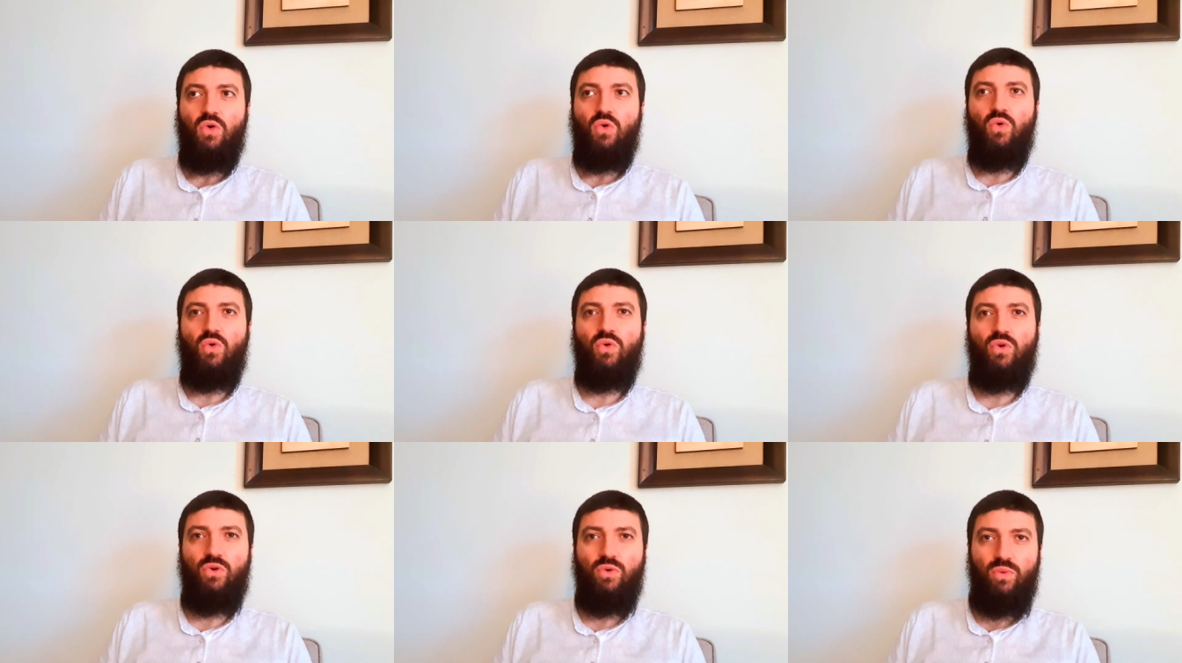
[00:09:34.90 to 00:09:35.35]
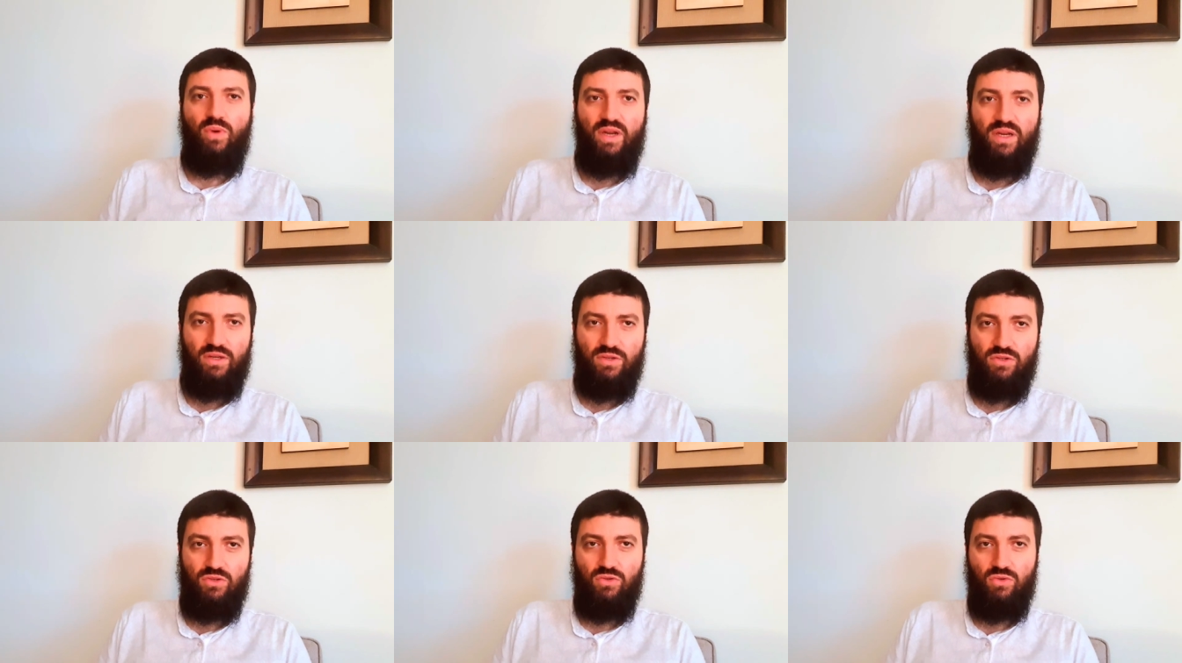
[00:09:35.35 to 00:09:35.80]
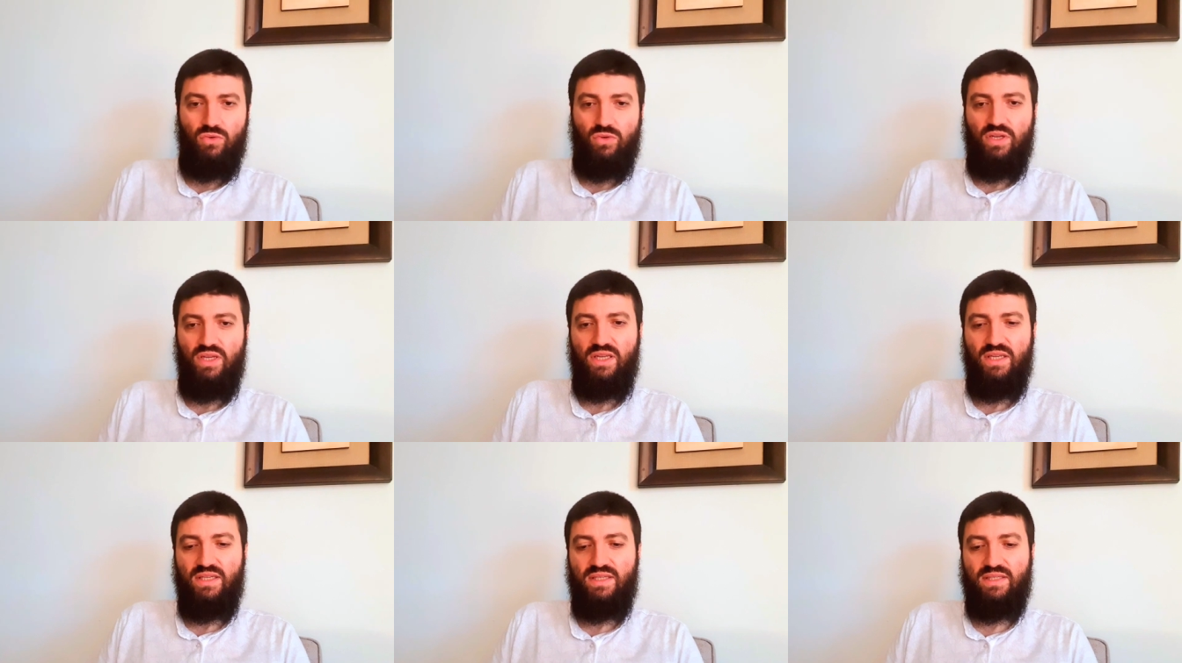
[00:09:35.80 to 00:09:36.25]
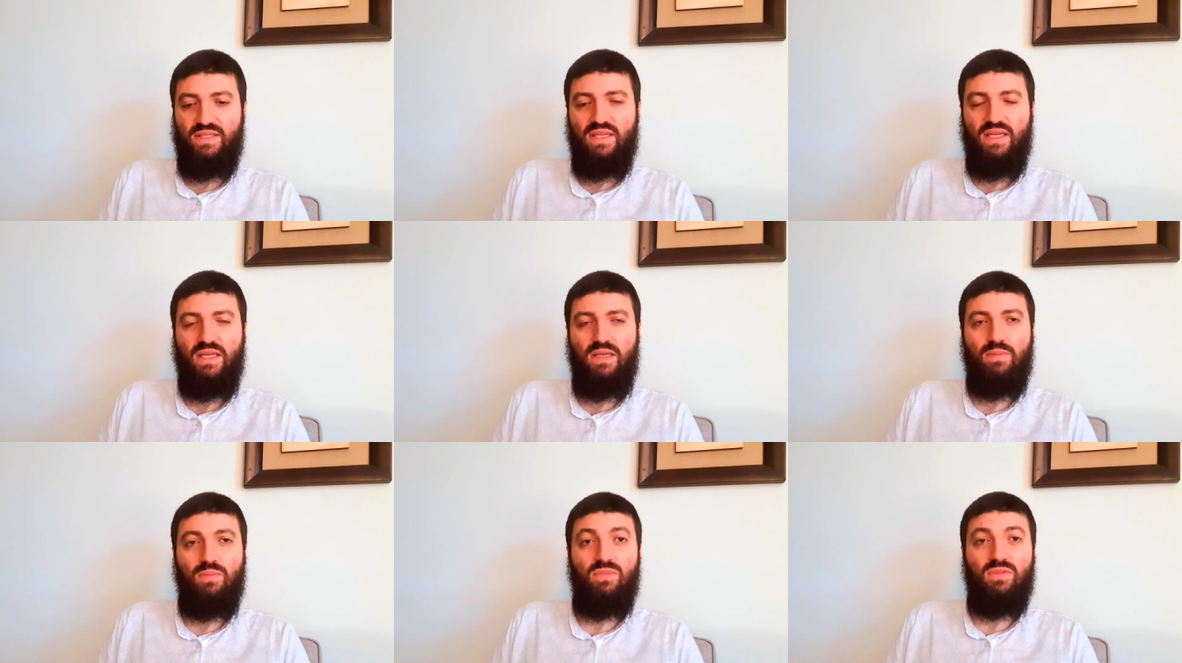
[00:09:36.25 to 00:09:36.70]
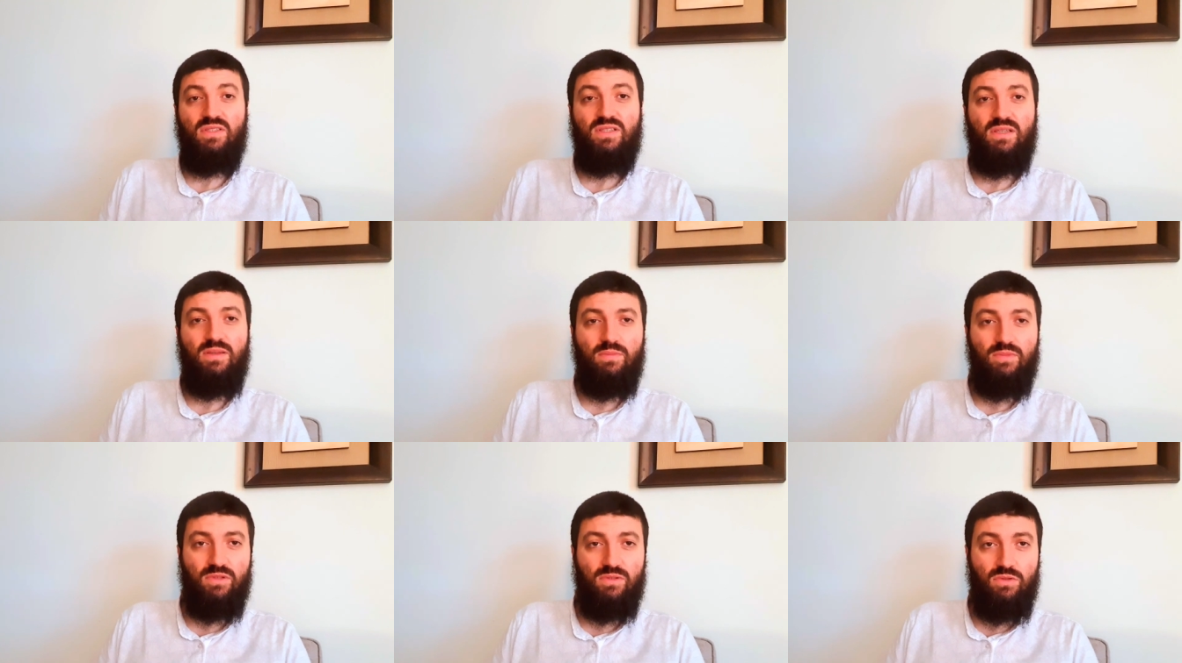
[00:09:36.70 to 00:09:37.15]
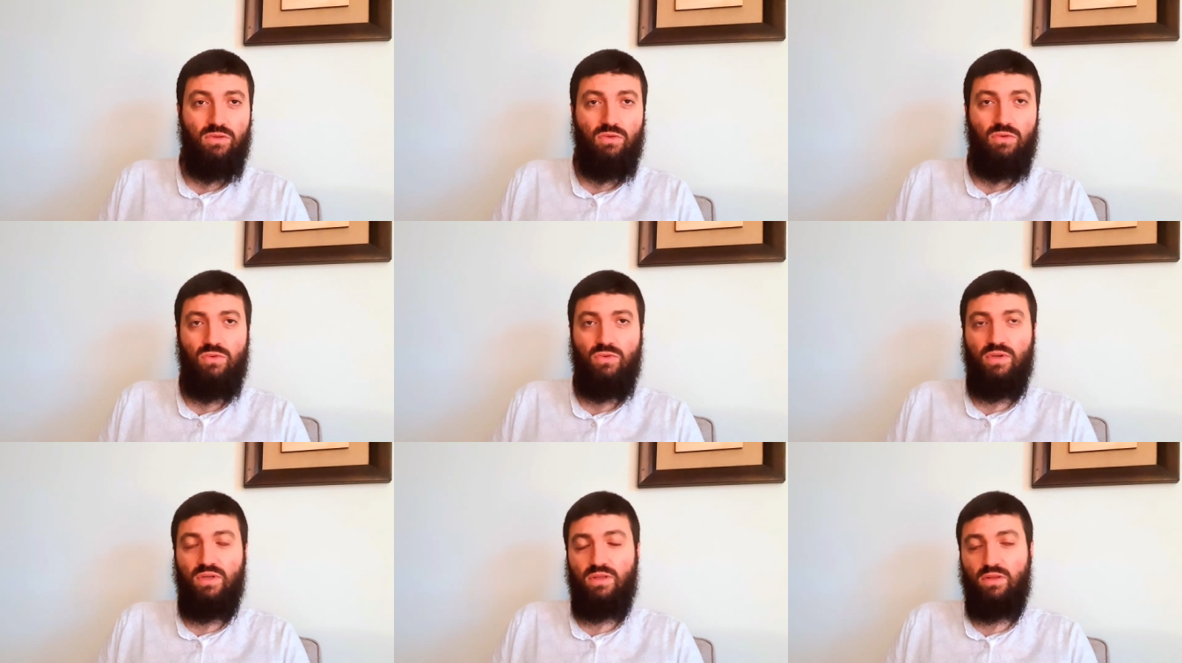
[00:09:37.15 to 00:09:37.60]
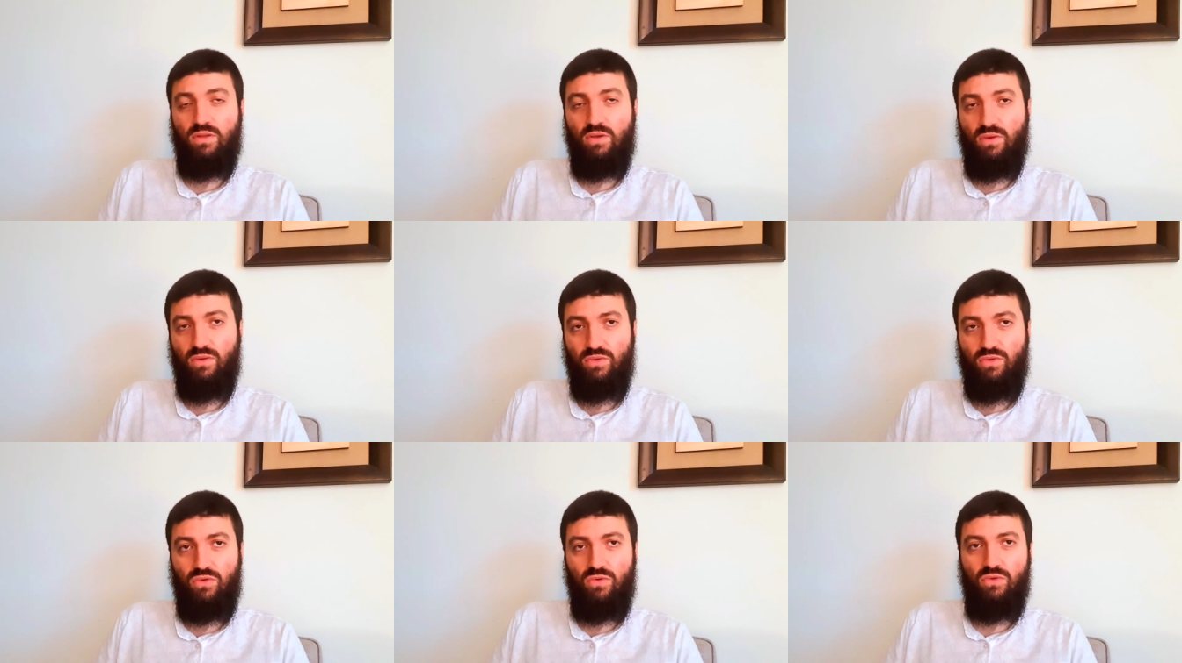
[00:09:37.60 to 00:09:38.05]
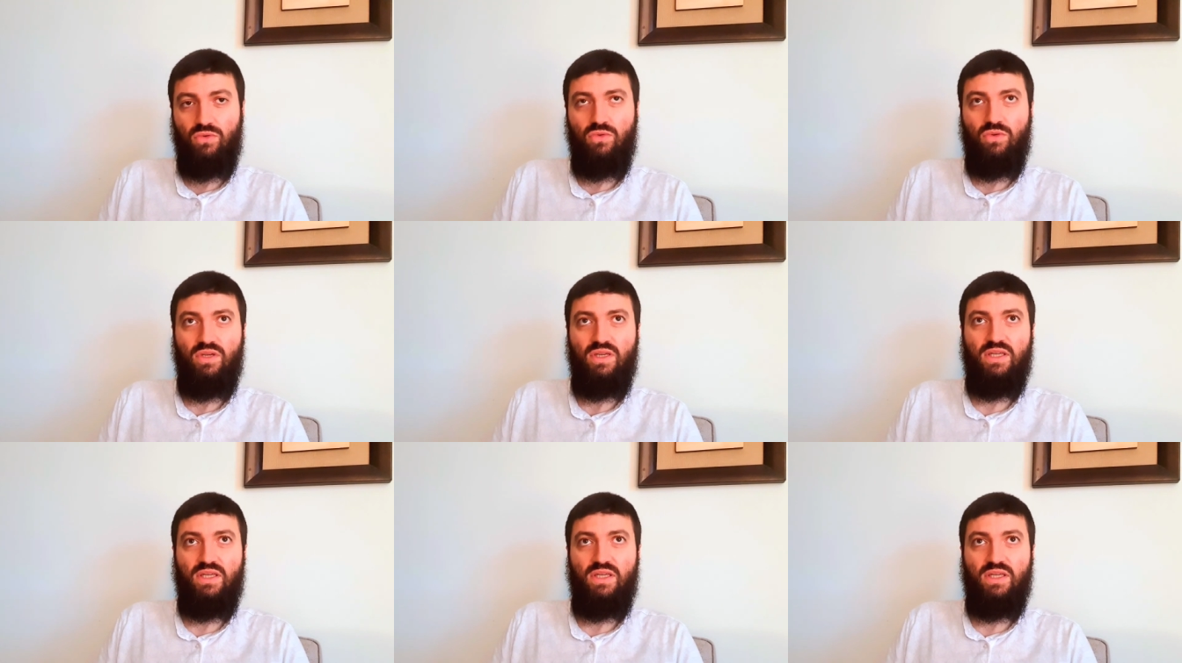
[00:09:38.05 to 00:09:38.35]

ordering to. He's saying Muslims do and don't do.